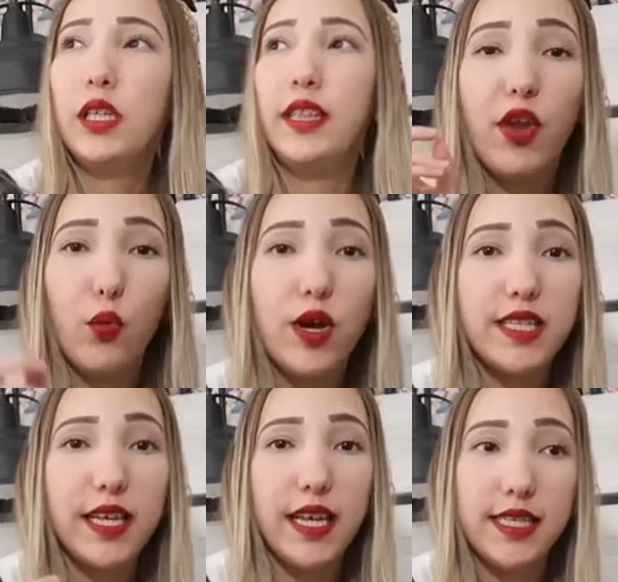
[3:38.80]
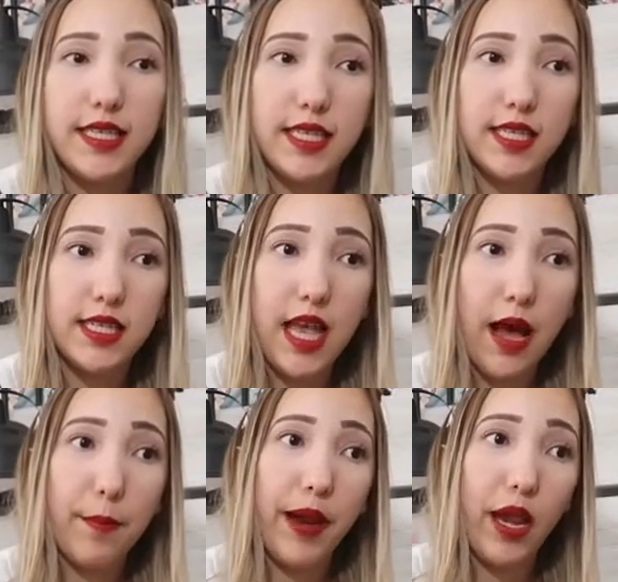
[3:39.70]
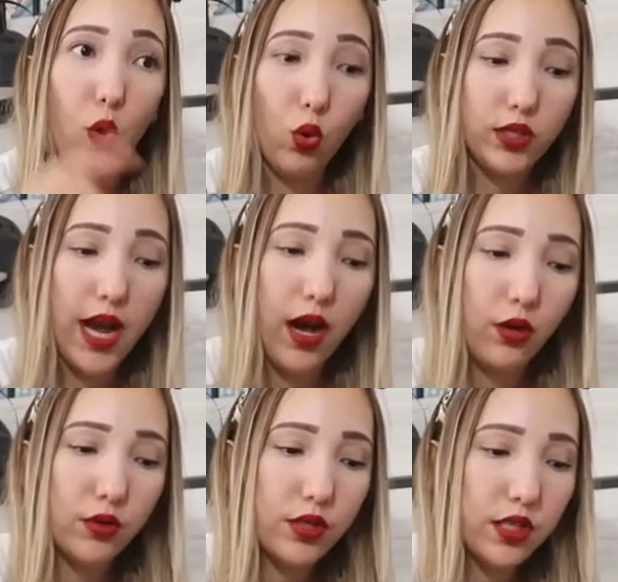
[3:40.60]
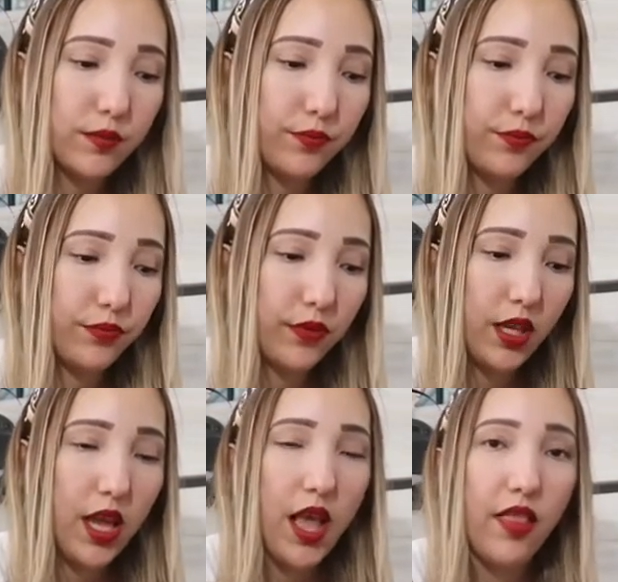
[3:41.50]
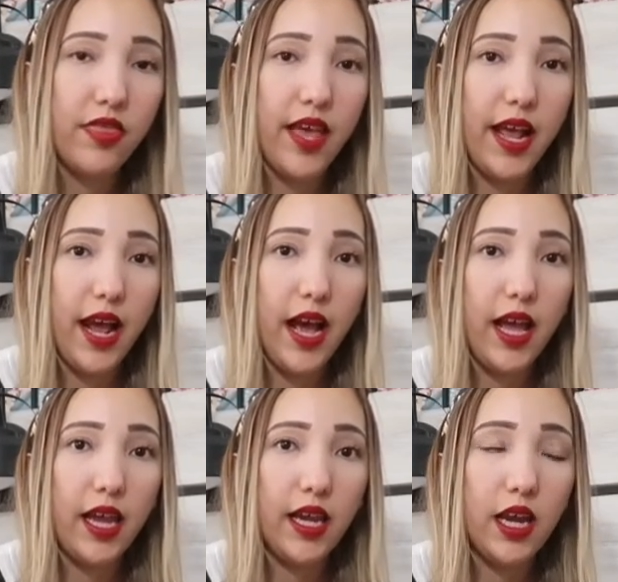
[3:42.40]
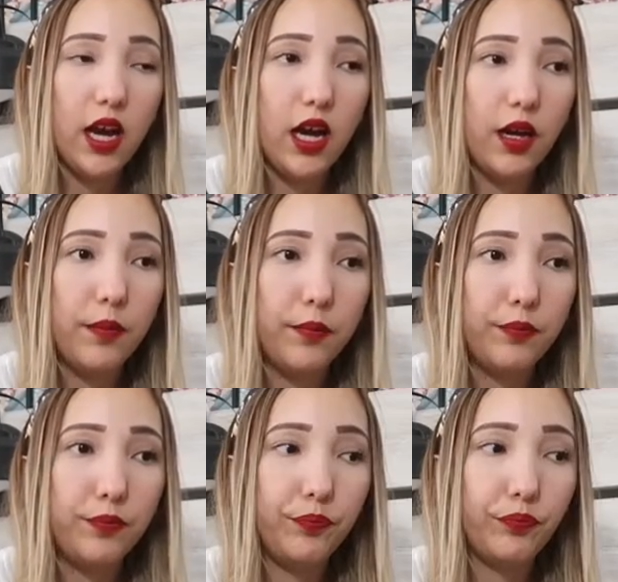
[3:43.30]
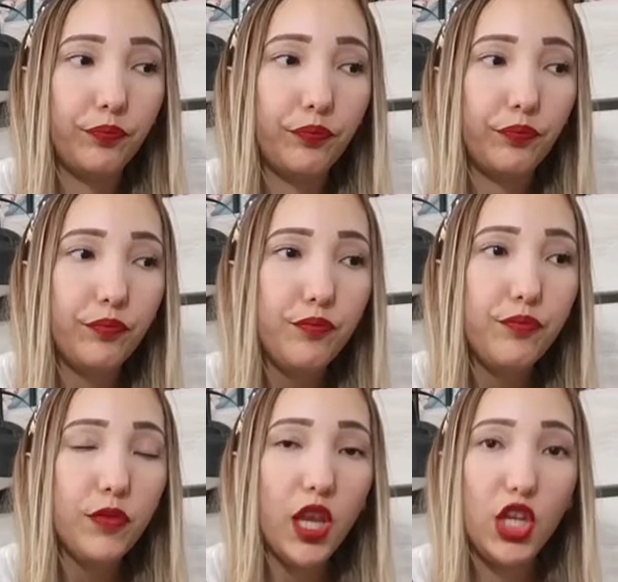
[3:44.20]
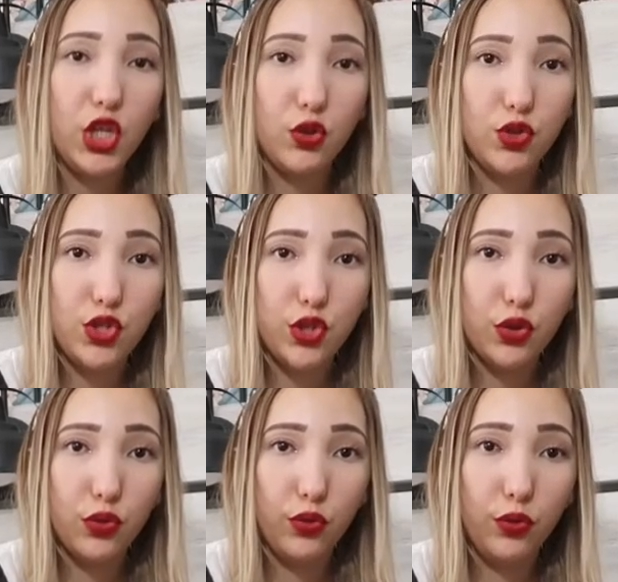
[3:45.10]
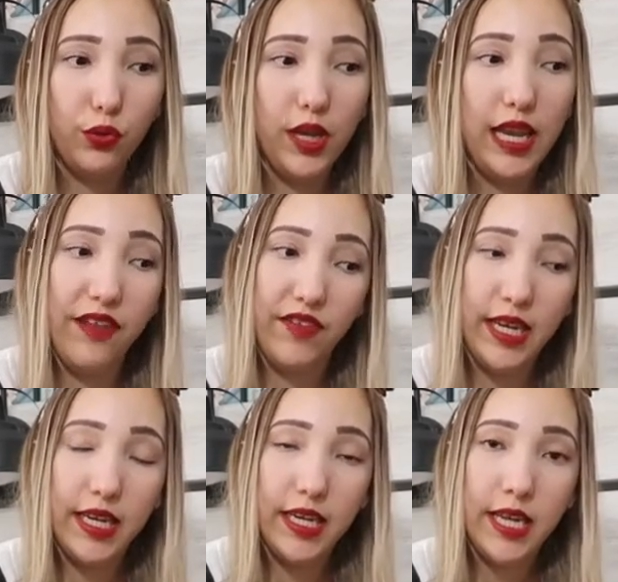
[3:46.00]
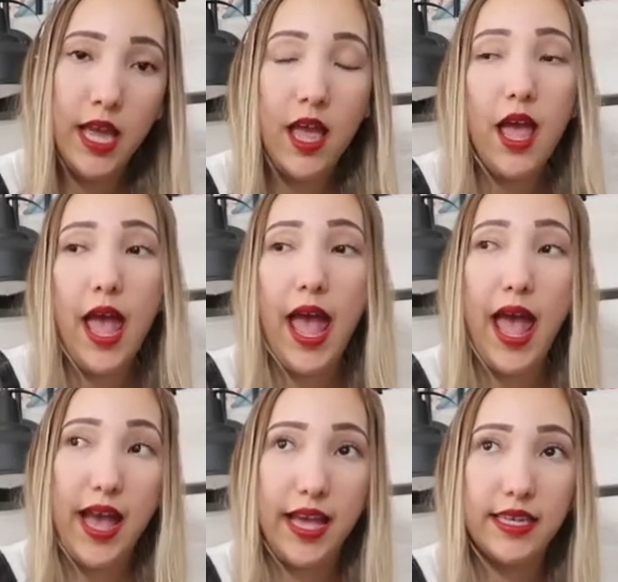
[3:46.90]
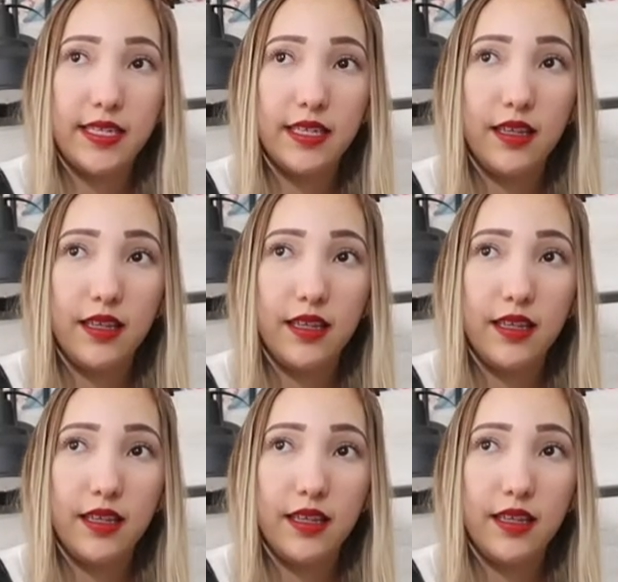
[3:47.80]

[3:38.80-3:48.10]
There was an instance at my old house that I used to live in, and